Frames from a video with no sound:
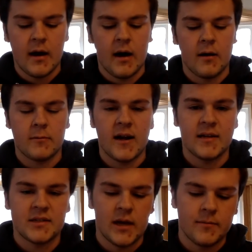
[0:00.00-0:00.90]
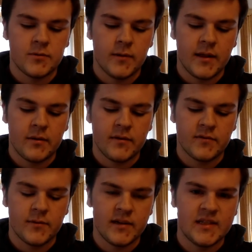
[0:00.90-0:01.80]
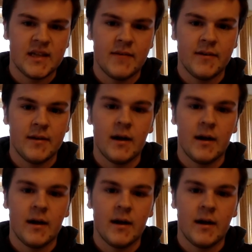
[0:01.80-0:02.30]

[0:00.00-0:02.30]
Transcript: Uh, Rastop 23 of 27,